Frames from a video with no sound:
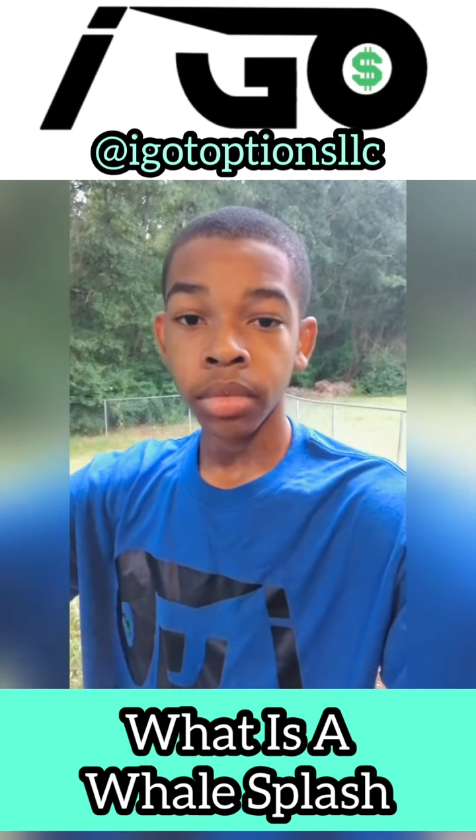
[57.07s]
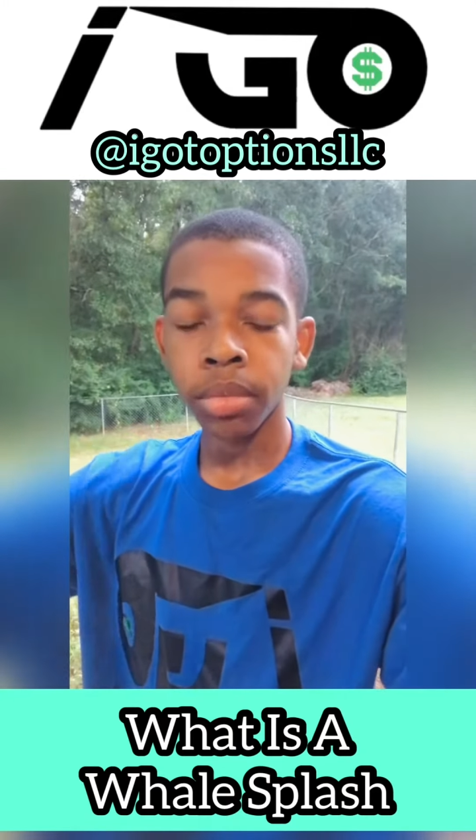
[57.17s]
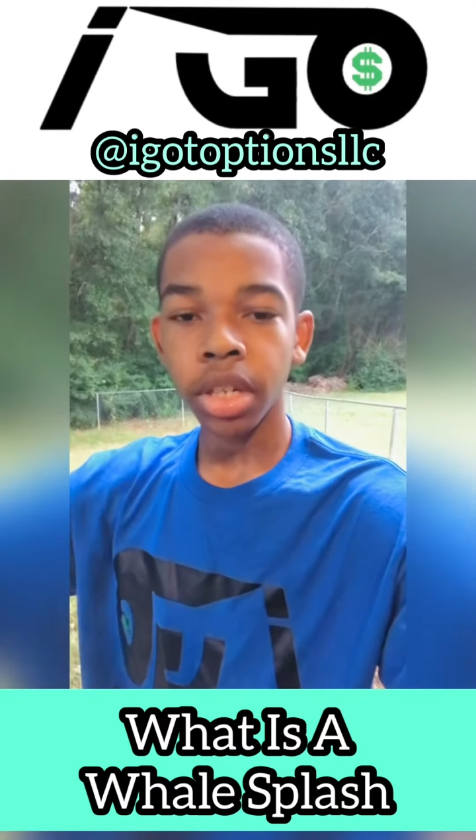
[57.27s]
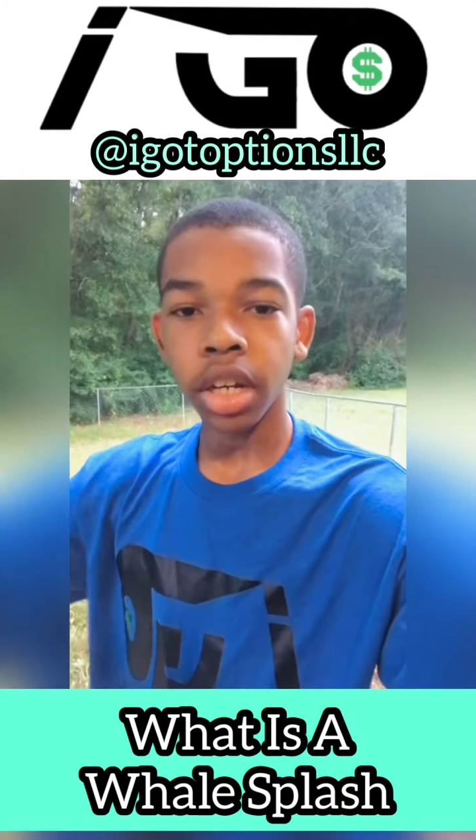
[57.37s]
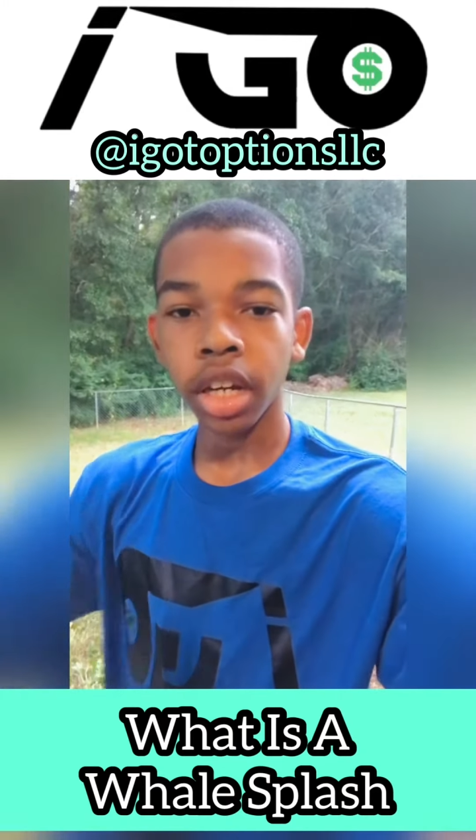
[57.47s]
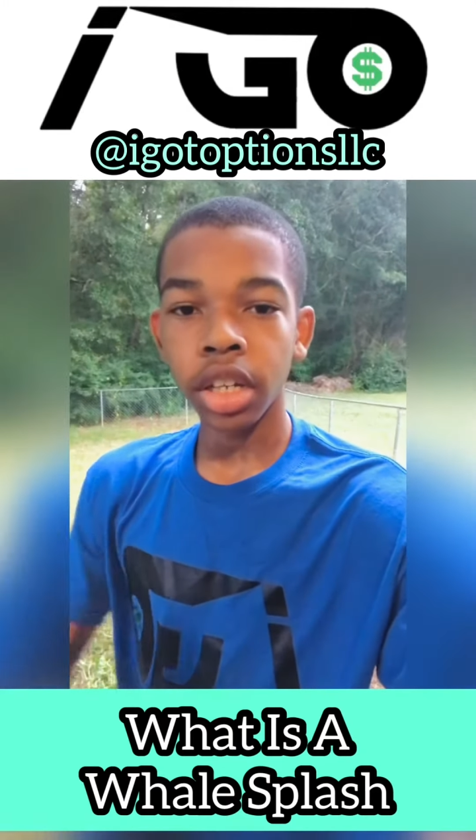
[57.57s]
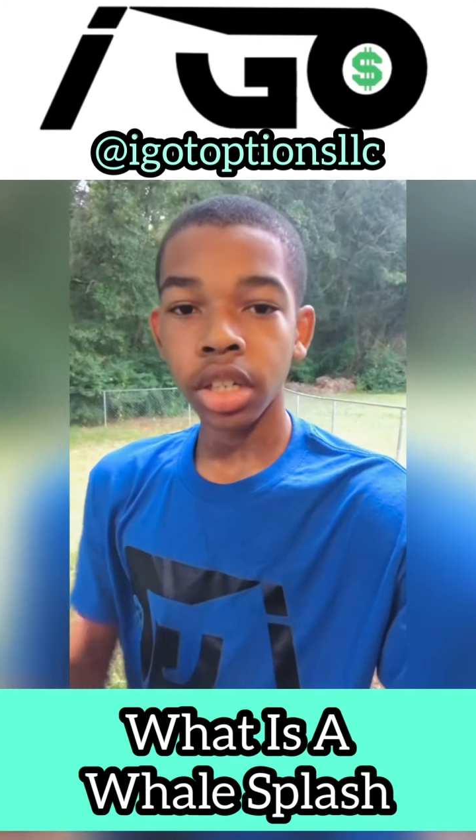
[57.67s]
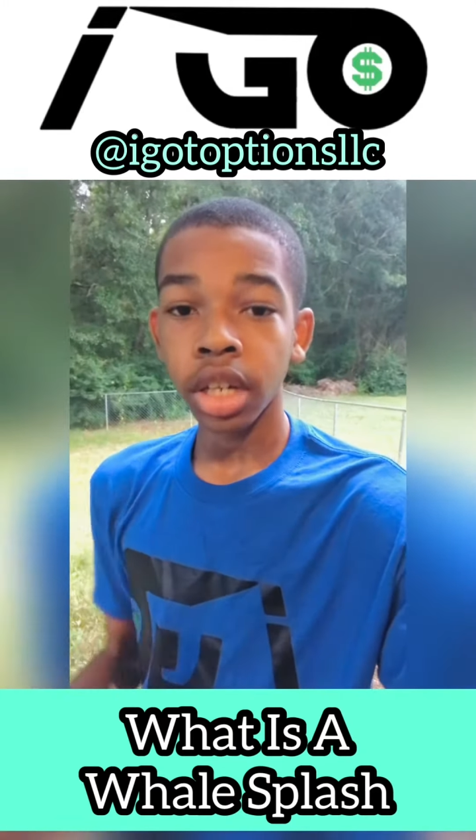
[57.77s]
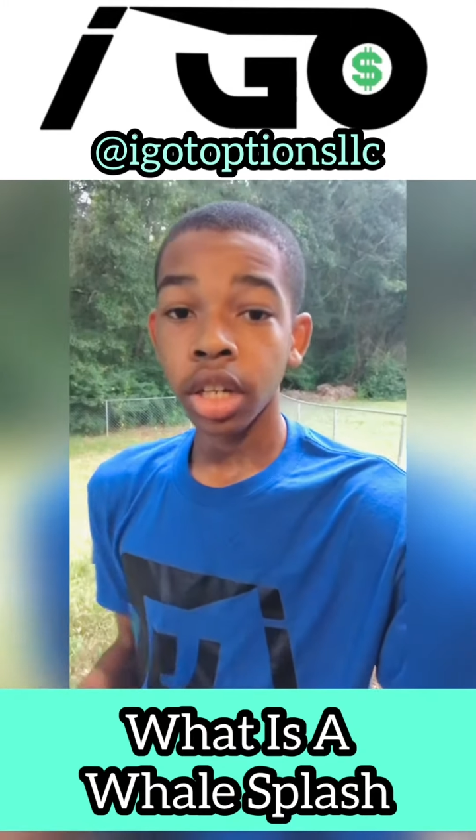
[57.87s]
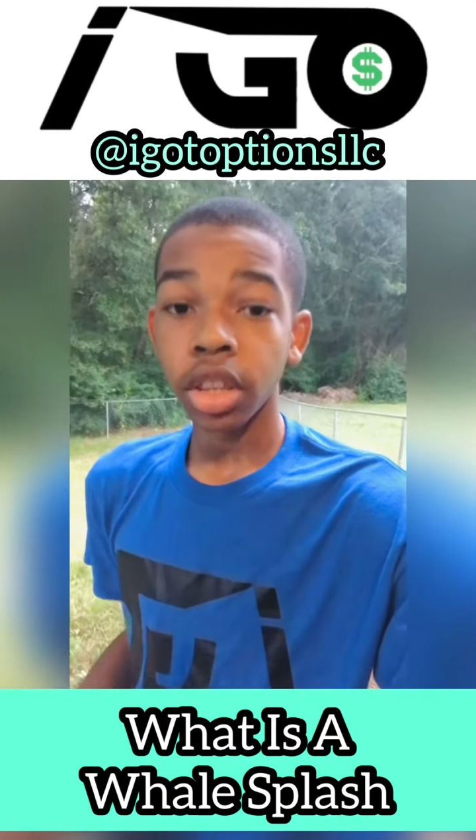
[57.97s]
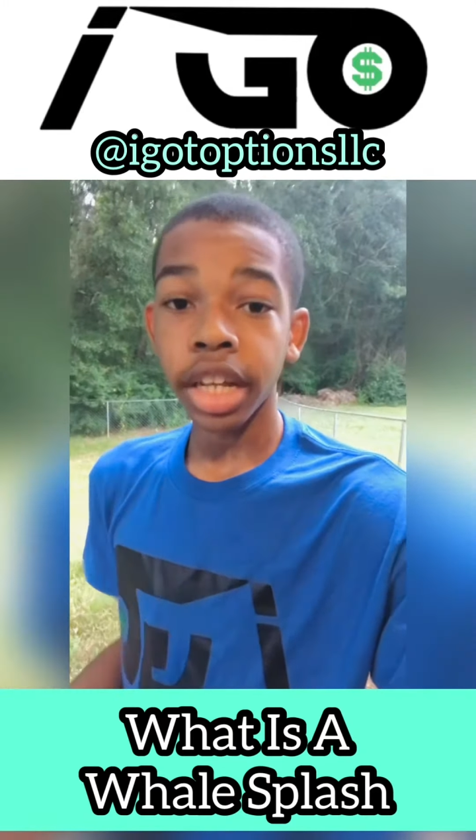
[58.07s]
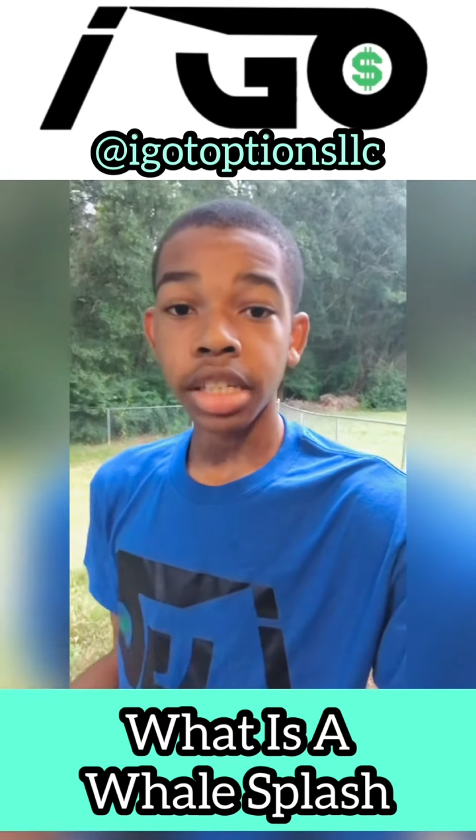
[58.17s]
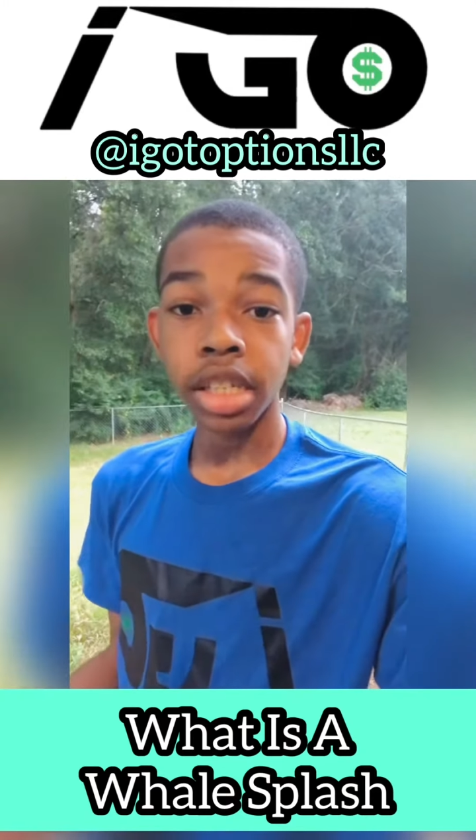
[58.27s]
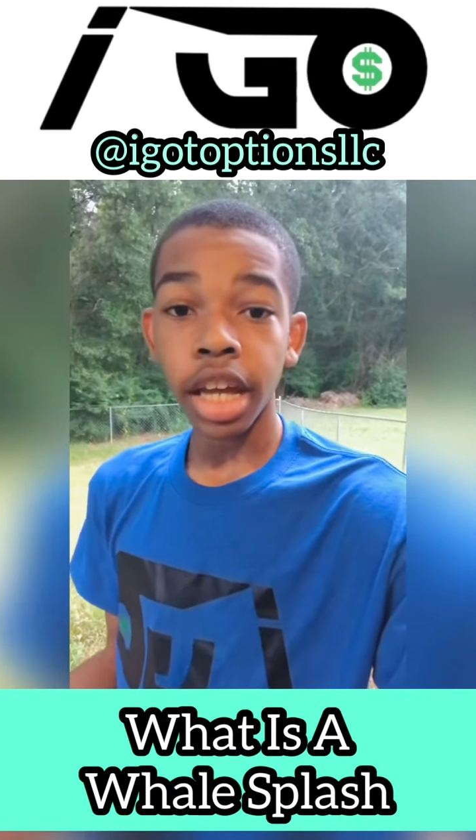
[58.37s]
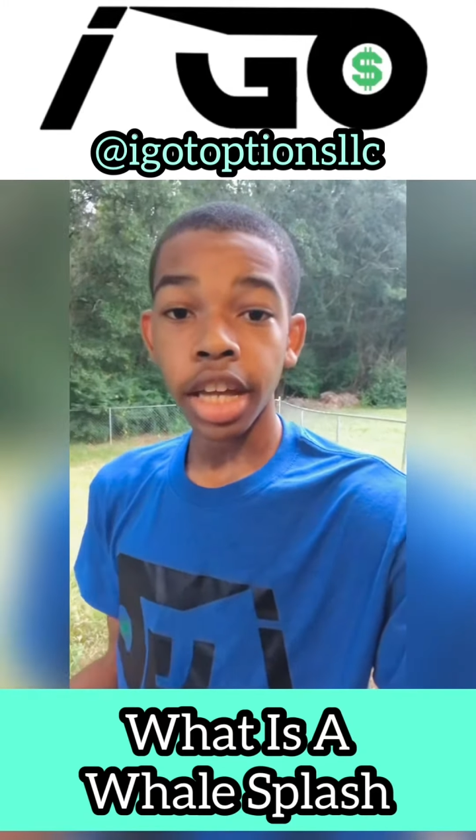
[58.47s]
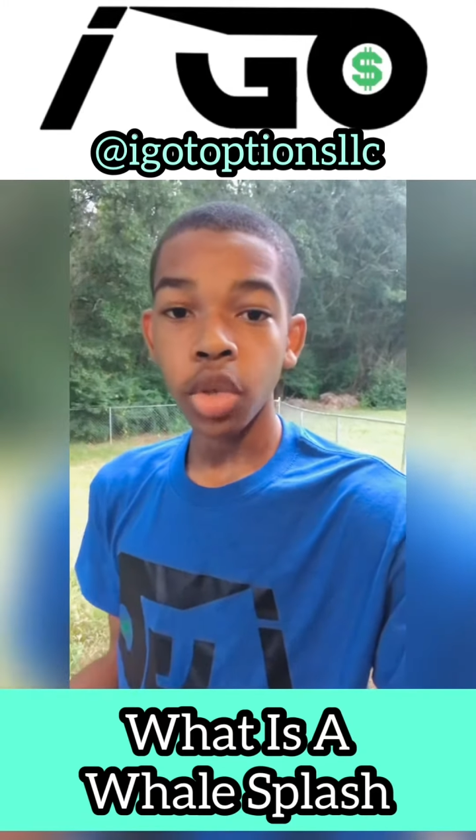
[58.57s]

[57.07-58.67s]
because let's say